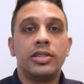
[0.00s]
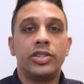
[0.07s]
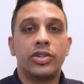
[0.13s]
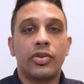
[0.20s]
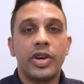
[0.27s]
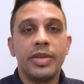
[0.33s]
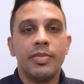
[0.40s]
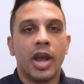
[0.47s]

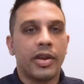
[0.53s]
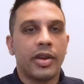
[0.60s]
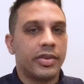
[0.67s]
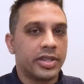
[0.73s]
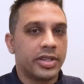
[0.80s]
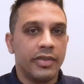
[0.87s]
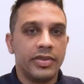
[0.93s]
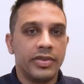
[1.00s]
discrete
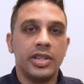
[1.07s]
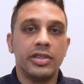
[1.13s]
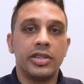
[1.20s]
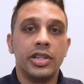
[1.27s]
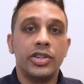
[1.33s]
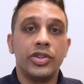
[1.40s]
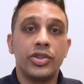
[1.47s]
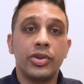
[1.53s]

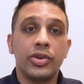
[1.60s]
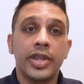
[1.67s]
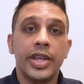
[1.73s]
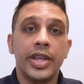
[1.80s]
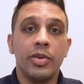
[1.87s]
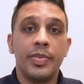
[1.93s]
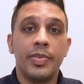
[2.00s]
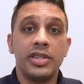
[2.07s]
microservices ensure that
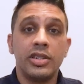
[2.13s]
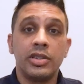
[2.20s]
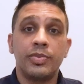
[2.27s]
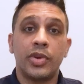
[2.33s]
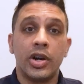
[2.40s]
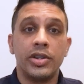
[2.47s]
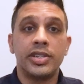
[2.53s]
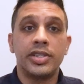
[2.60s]
your business
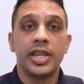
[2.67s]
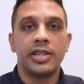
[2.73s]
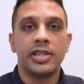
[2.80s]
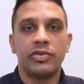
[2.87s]
process